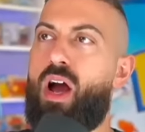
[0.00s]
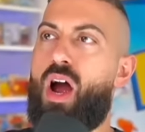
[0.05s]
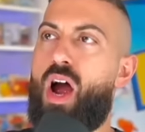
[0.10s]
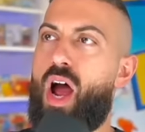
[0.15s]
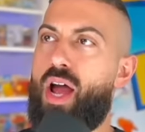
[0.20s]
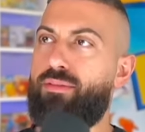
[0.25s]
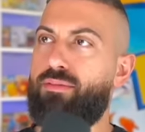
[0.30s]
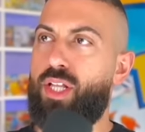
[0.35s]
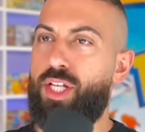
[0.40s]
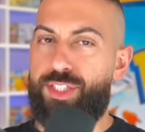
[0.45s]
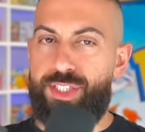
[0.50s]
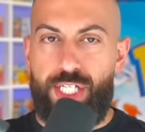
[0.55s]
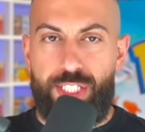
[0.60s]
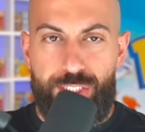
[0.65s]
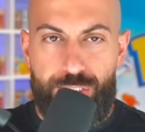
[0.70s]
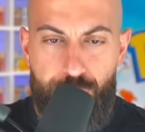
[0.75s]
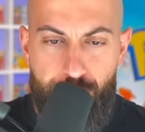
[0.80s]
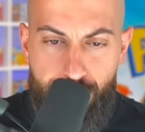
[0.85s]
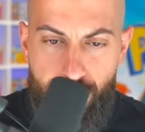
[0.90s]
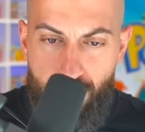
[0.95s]
All right, let's
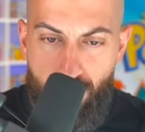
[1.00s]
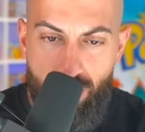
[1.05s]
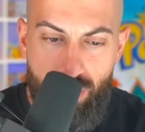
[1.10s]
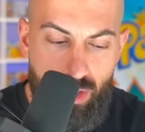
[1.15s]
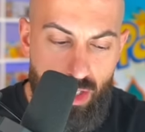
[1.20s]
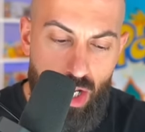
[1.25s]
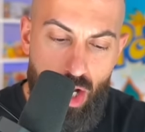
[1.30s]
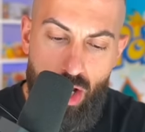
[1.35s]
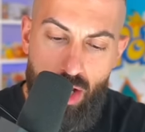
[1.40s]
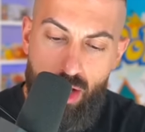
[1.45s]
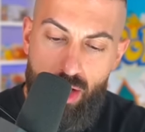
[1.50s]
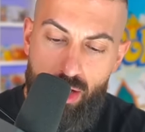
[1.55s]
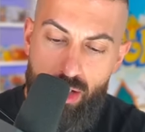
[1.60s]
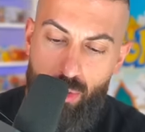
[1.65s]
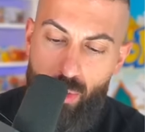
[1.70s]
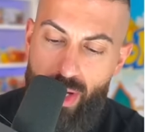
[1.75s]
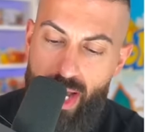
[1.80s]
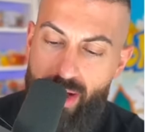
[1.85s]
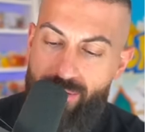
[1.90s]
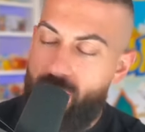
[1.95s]
continue.
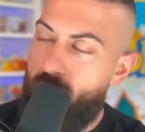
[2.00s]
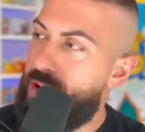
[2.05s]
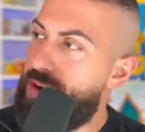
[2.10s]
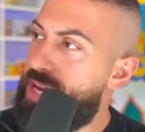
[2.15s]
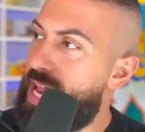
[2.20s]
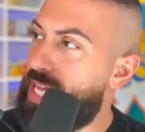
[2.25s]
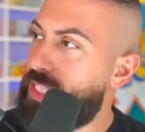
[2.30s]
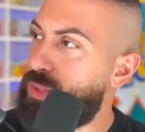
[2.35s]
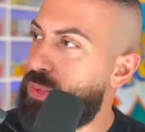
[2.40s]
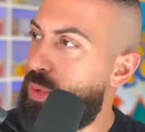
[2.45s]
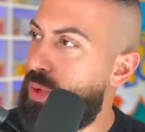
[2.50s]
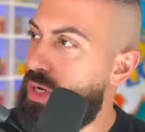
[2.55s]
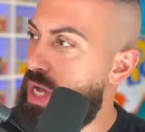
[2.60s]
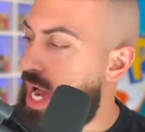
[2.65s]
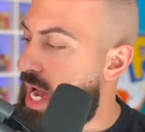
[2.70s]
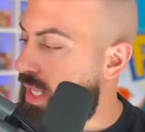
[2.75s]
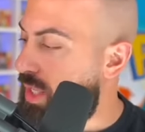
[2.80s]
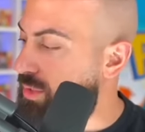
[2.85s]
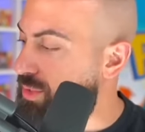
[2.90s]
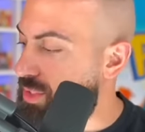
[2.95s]
We have our next one,
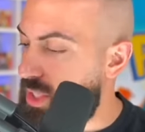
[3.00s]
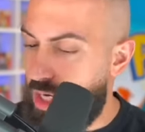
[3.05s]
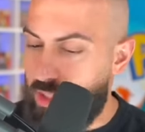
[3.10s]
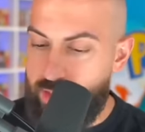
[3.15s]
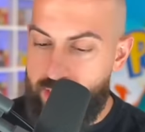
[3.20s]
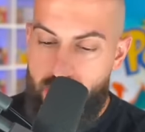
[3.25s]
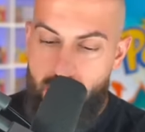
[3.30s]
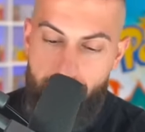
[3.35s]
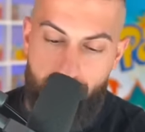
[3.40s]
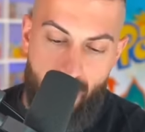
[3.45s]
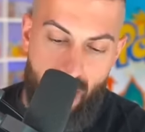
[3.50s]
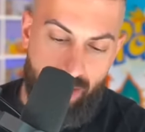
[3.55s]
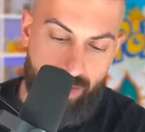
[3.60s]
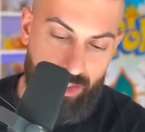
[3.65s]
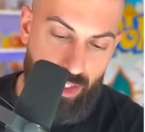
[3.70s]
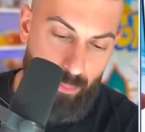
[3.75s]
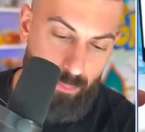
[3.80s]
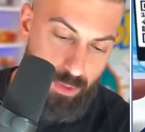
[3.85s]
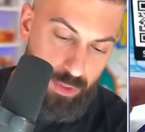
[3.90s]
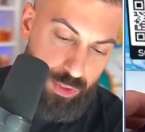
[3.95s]
Holos All Day, box
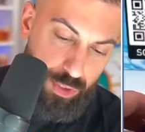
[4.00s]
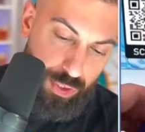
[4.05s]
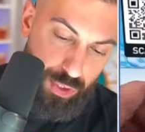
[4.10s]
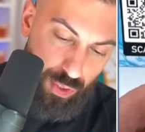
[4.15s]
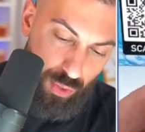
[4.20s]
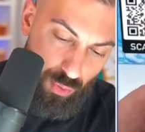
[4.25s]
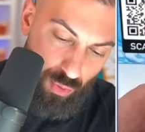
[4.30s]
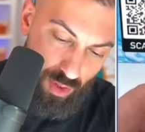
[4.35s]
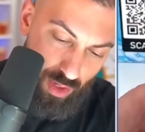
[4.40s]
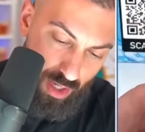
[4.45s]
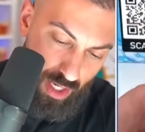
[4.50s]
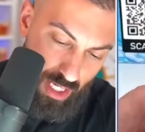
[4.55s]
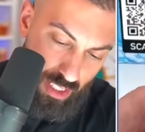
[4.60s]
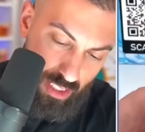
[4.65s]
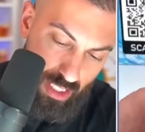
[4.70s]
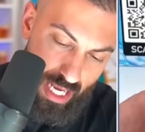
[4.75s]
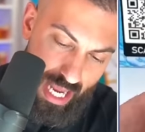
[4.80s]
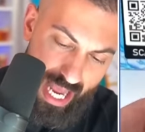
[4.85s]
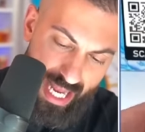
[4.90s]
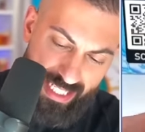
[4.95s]
number two.
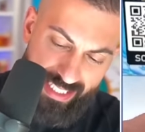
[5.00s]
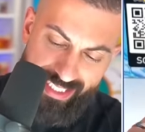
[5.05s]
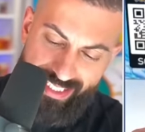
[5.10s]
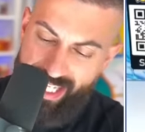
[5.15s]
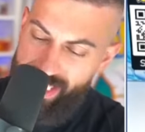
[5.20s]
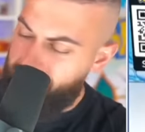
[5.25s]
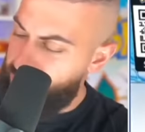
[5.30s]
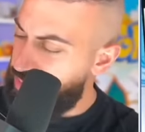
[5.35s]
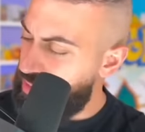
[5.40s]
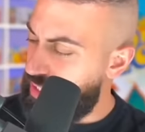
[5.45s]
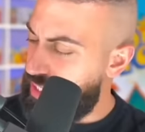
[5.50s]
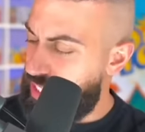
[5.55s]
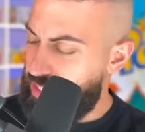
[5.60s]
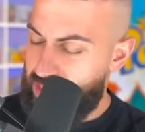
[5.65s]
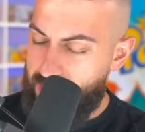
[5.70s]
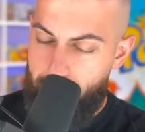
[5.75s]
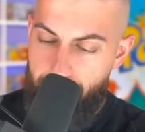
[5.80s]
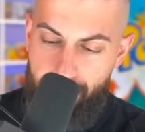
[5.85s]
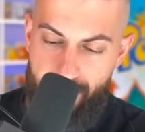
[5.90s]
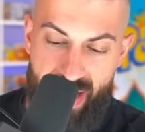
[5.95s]
And it says you could get
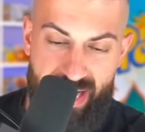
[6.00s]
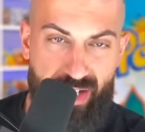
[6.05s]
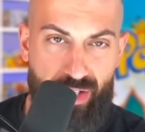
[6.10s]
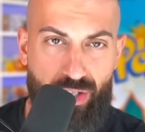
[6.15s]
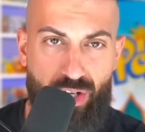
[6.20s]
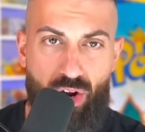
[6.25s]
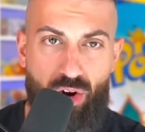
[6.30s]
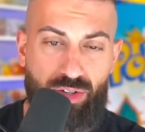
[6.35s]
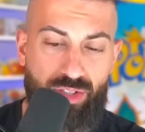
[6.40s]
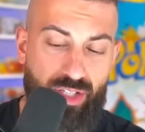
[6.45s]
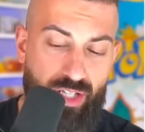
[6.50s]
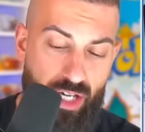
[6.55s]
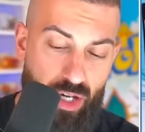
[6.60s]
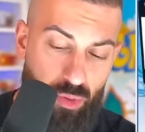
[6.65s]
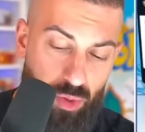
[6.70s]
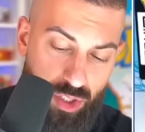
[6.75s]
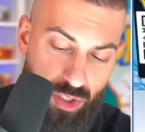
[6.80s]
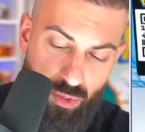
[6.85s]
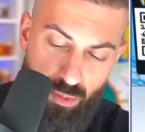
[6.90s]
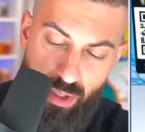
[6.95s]
some Beckett cards in here,
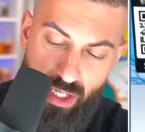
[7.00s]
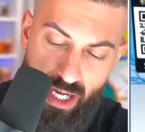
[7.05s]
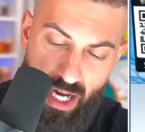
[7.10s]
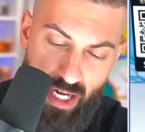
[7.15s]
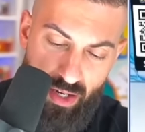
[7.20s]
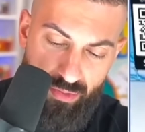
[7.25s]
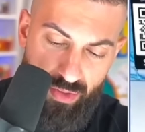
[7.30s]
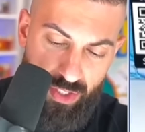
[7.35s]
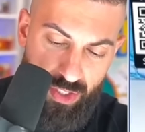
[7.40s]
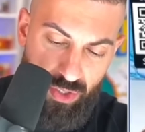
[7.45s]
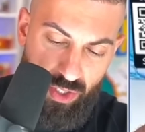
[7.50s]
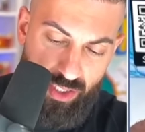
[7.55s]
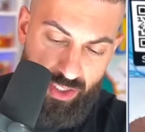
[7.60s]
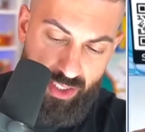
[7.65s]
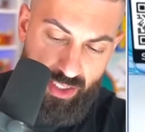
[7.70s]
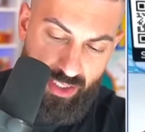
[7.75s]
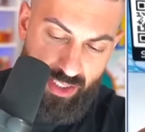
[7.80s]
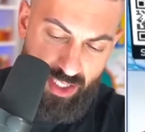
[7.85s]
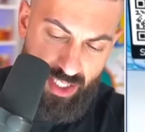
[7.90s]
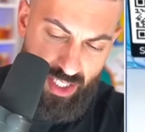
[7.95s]
which would be kind of
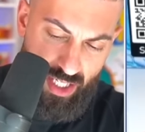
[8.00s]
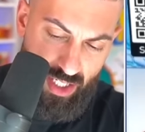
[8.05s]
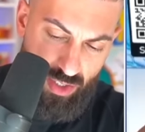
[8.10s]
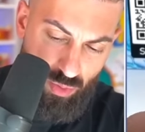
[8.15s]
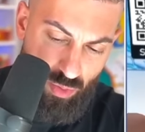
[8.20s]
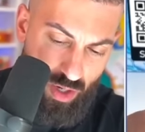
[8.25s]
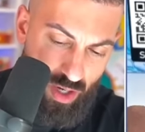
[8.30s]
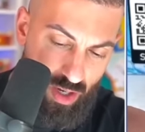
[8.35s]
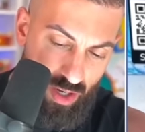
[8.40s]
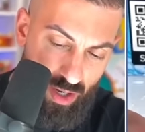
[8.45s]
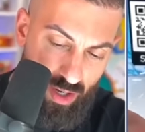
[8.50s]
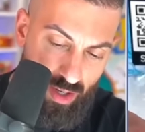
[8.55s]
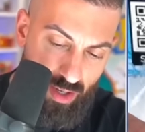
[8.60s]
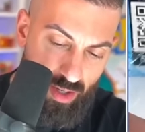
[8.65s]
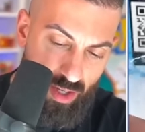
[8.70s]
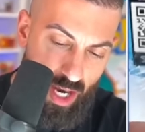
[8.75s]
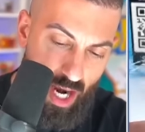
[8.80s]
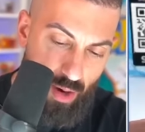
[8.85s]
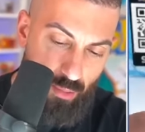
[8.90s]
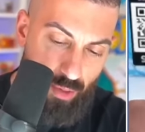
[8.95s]
interesting to see as well.
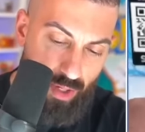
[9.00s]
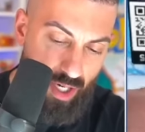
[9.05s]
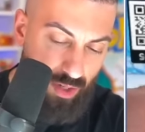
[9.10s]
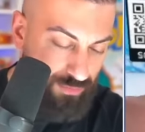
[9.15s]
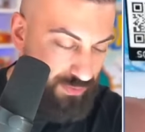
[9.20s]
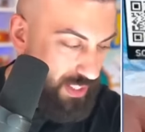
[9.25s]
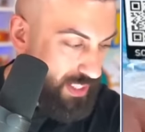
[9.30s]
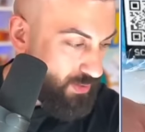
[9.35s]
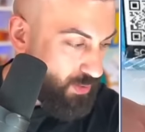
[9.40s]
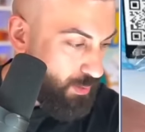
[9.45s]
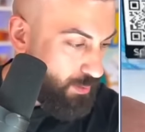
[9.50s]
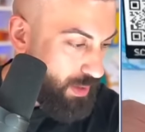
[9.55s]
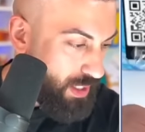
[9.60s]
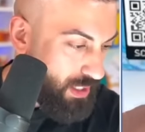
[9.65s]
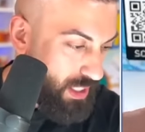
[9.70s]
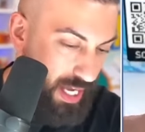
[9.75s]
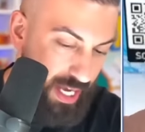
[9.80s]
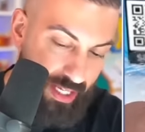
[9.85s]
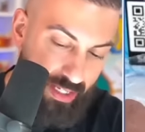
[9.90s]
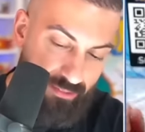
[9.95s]
I wonder if these would be
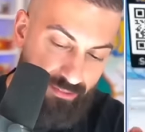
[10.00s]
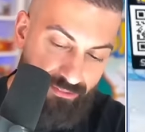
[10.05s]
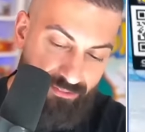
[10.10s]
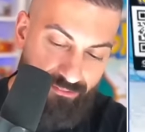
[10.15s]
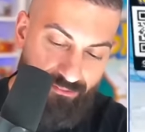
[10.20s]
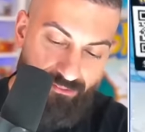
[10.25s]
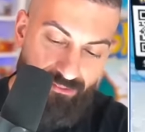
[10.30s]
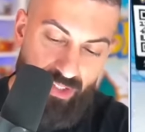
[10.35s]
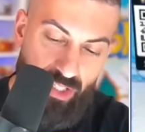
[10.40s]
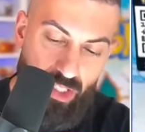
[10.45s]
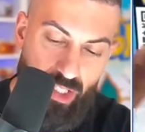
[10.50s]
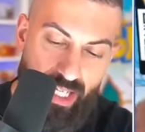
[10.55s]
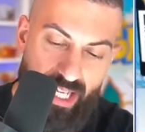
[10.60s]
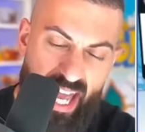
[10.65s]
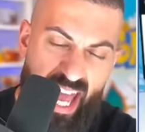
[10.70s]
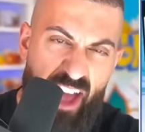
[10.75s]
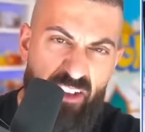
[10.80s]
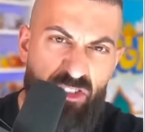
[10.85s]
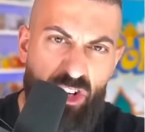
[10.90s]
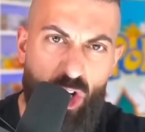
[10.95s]
like, feel like
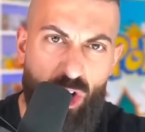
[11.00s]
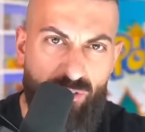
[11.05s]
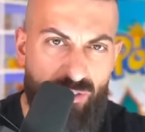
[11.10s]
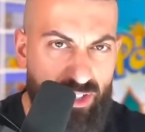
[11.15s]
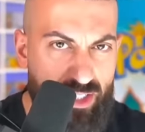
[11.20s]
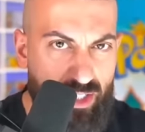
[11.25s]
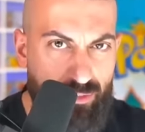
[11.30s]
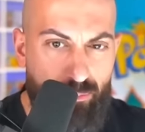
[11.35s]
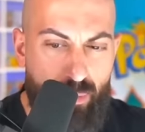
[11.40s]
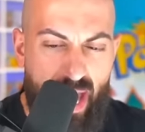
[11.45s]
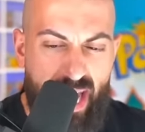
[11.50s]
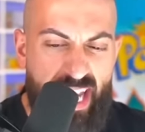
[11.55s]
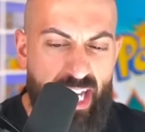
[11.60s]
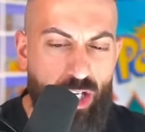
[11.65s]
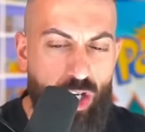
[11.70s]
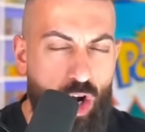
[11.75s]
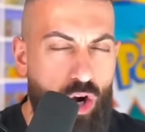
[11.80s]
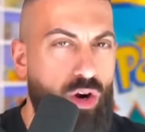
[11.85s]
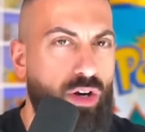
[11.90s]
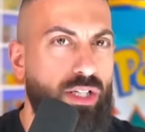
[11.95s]
heavier if it's a Beckett
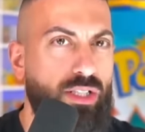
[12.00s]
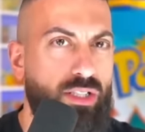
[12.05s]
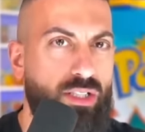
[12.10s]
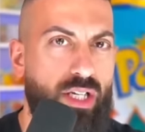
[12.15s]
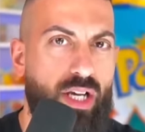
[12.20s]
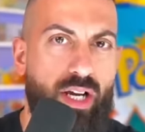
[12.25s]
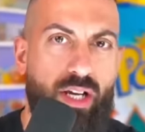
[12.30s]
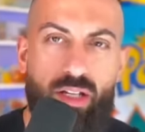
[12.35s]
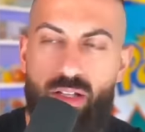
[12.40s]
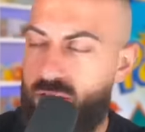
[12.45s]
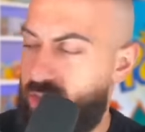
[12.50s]
card inside.